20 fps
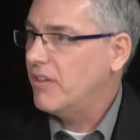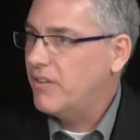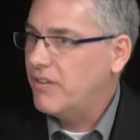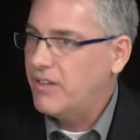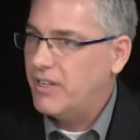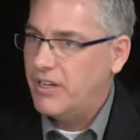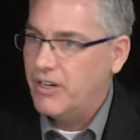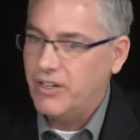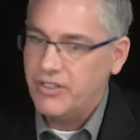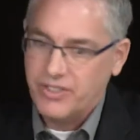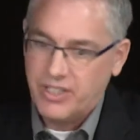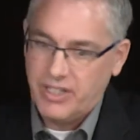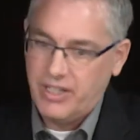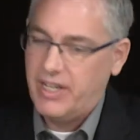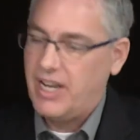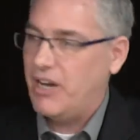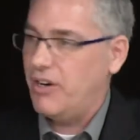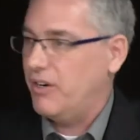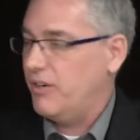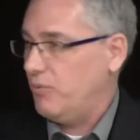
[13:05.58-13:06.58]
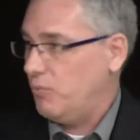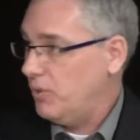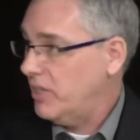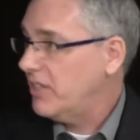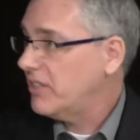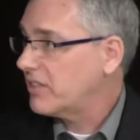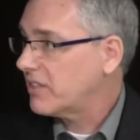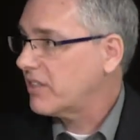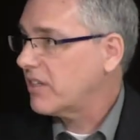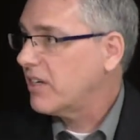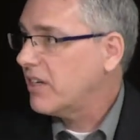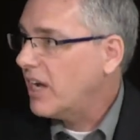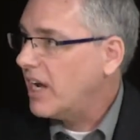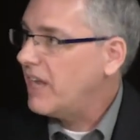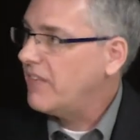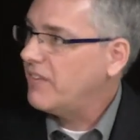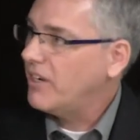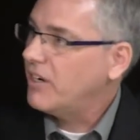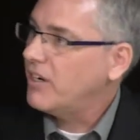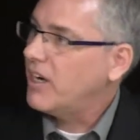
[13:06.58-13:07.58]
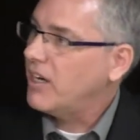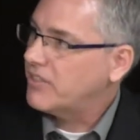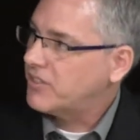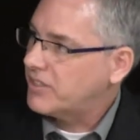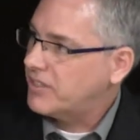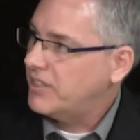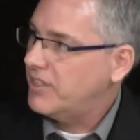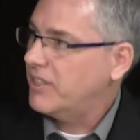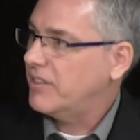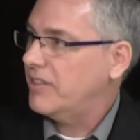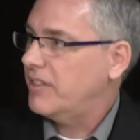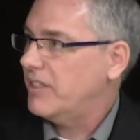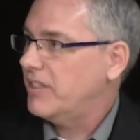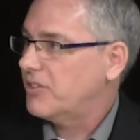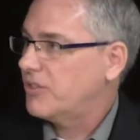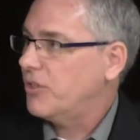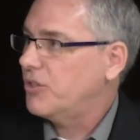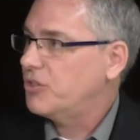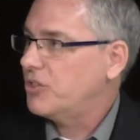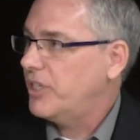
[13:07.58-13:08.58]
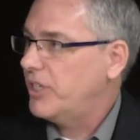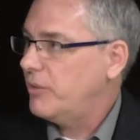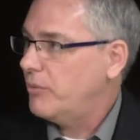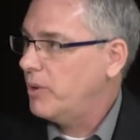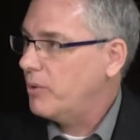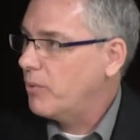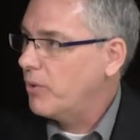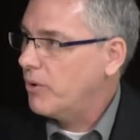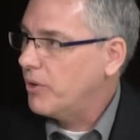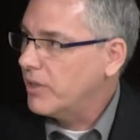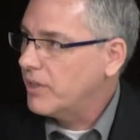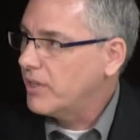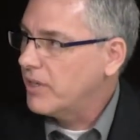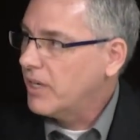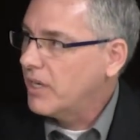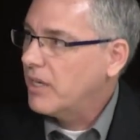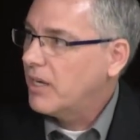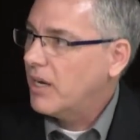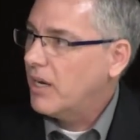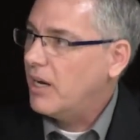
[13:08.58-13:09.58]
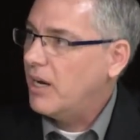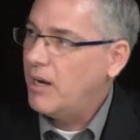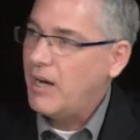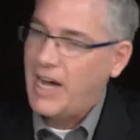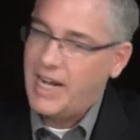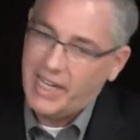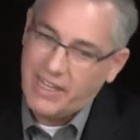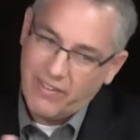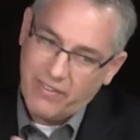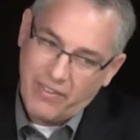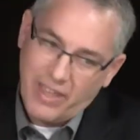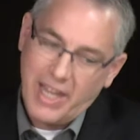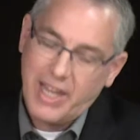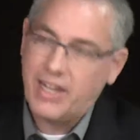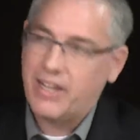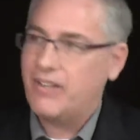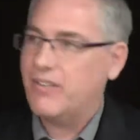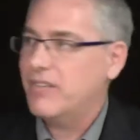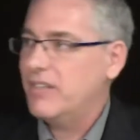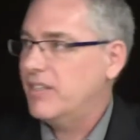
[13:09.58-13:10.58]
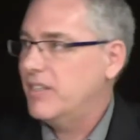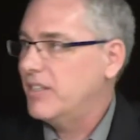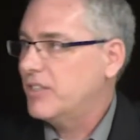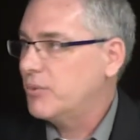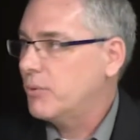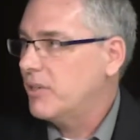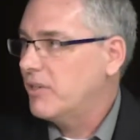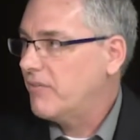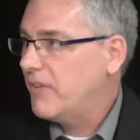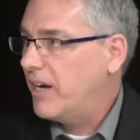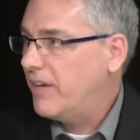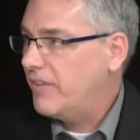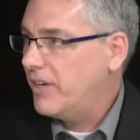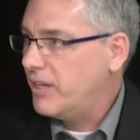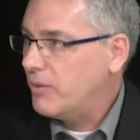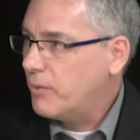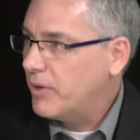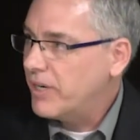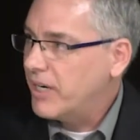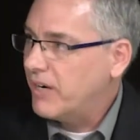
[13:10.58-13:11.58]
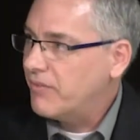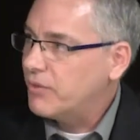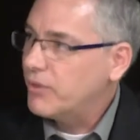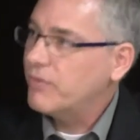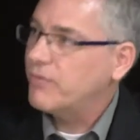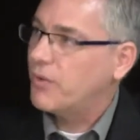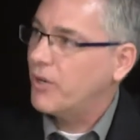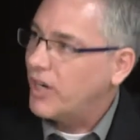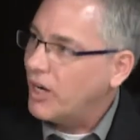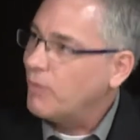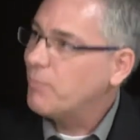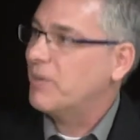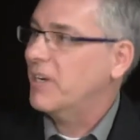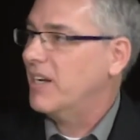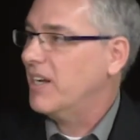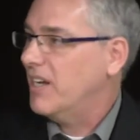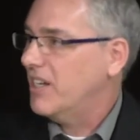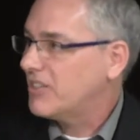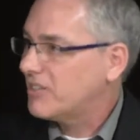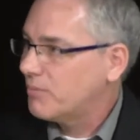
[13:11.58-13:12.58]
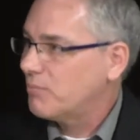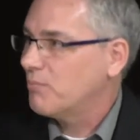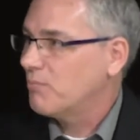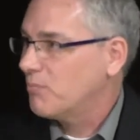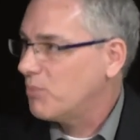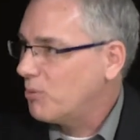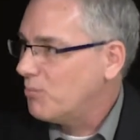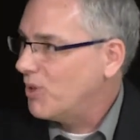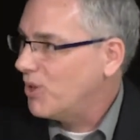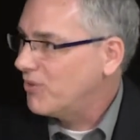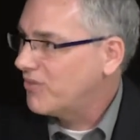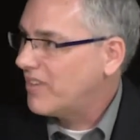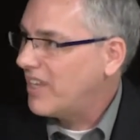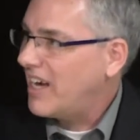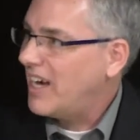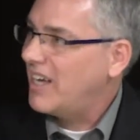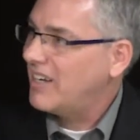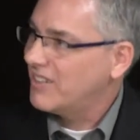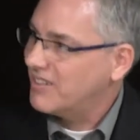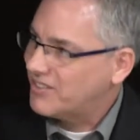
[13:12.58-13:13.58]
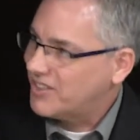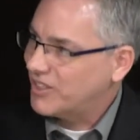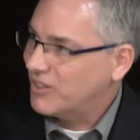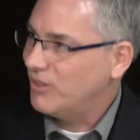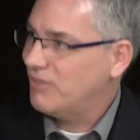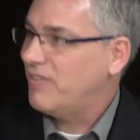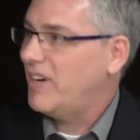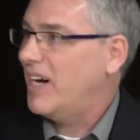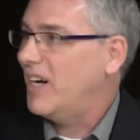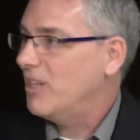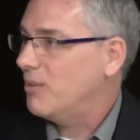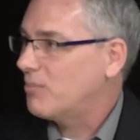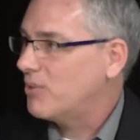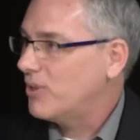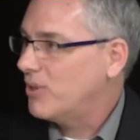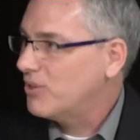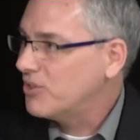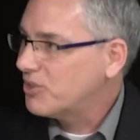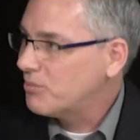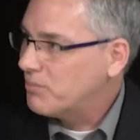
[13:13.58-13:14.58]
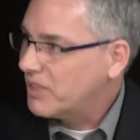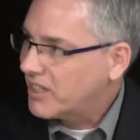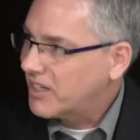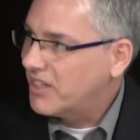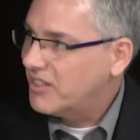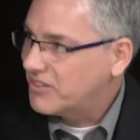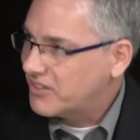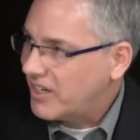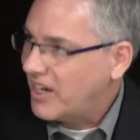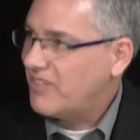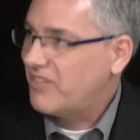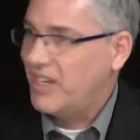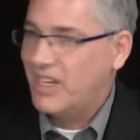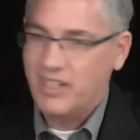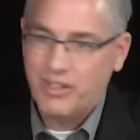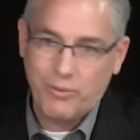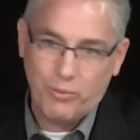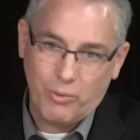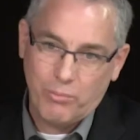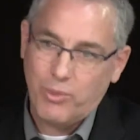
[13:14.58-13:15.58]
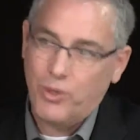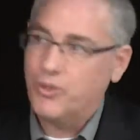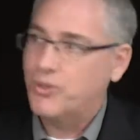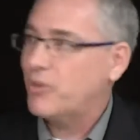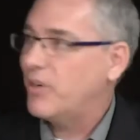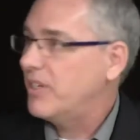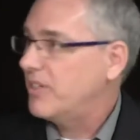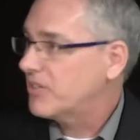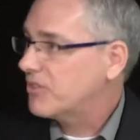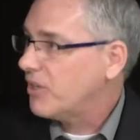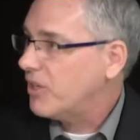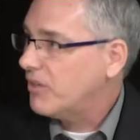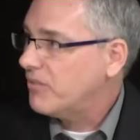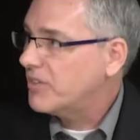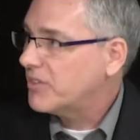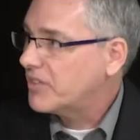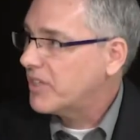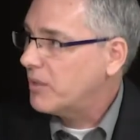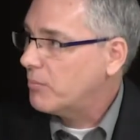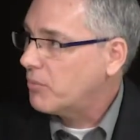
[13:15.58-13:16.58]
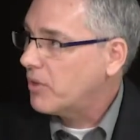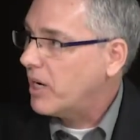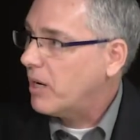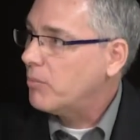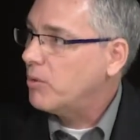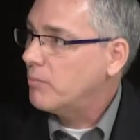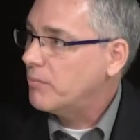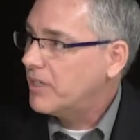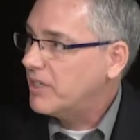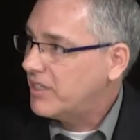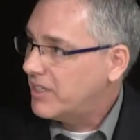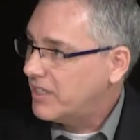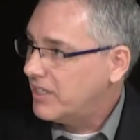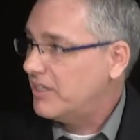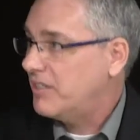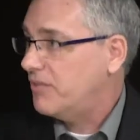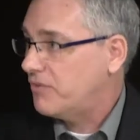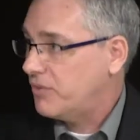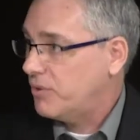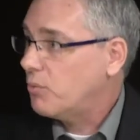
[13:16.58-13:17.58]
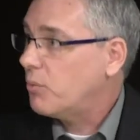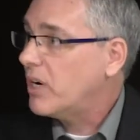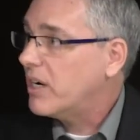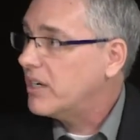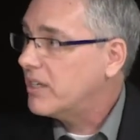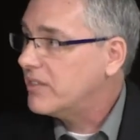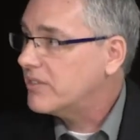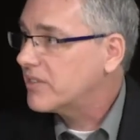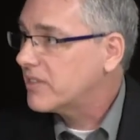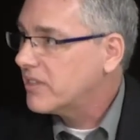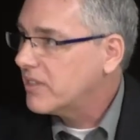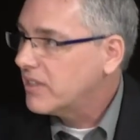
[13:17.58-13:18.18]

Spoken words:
there is an inherent risk and they're not seeing the associated reward. I can thank the 2581 effort for helping us promote that single file approach because I think we're both trying to solve the same problem in different ways